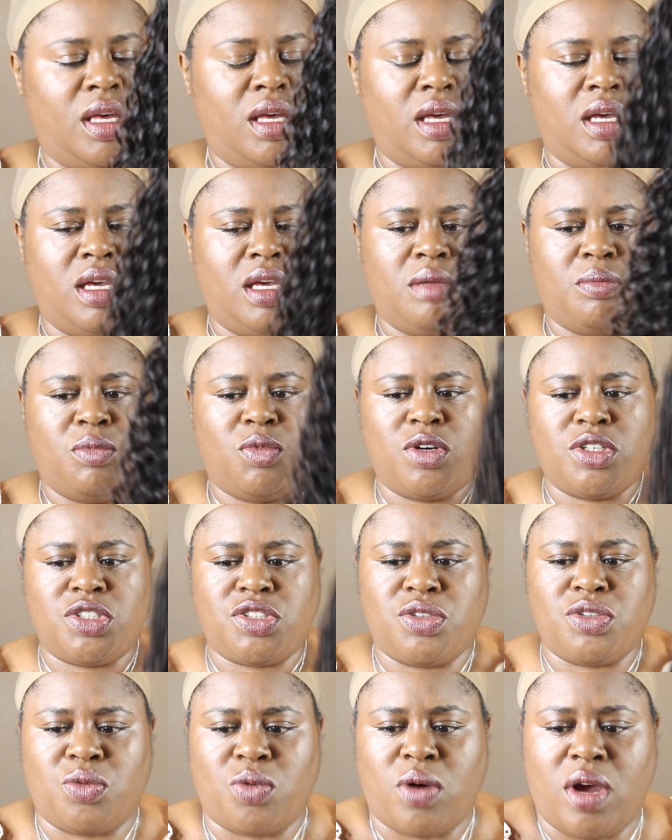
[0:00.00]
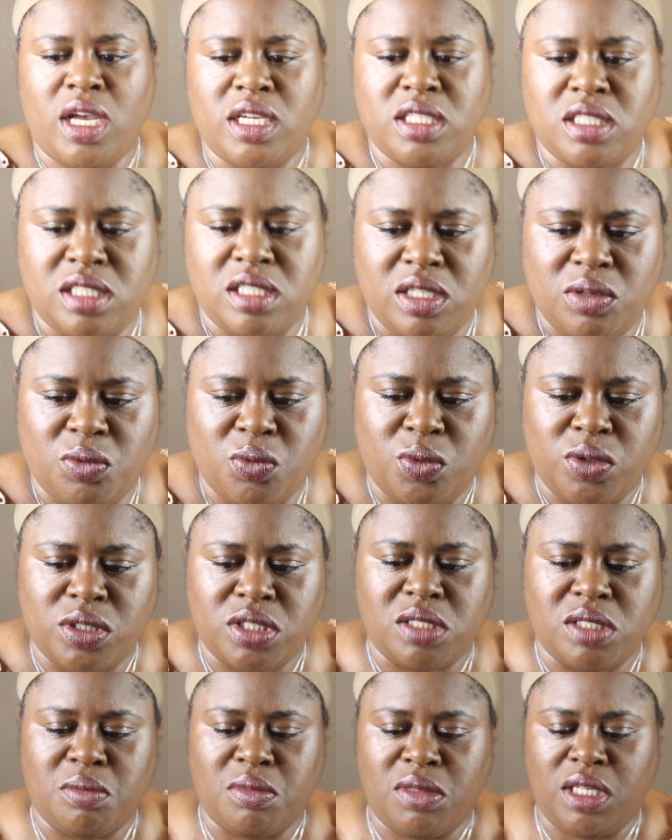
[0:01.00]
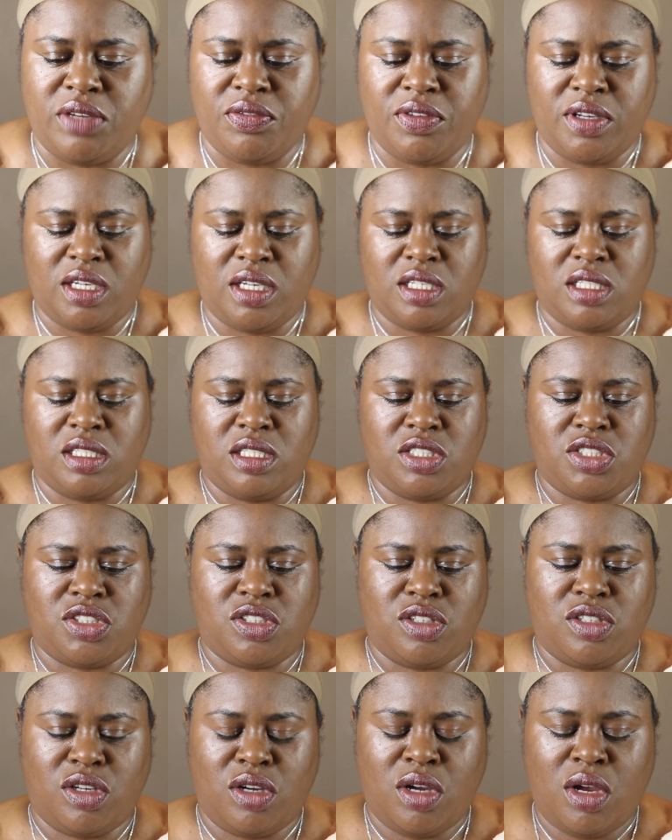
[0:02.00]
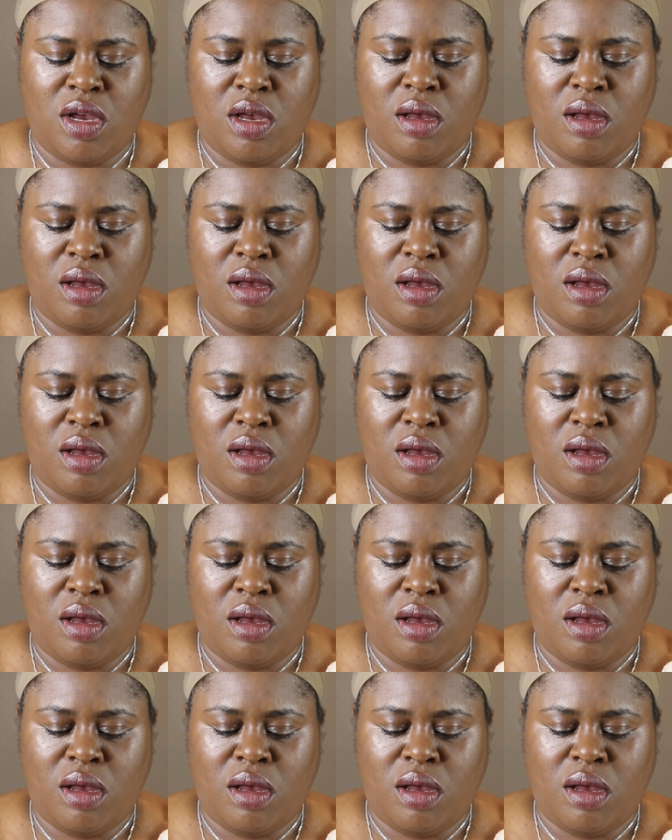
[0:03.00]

and moisturized it with some leave-in conditioner